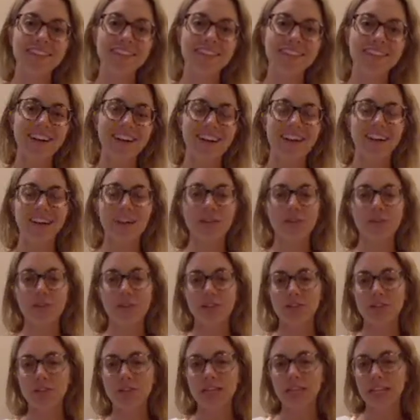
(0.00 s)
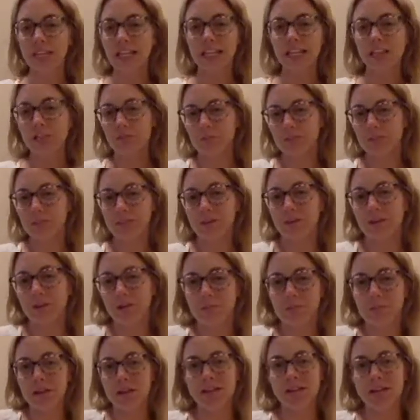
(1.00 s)
right? You can just let them sit there and
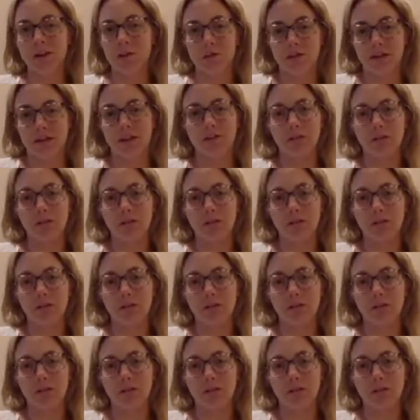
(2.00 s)
be there without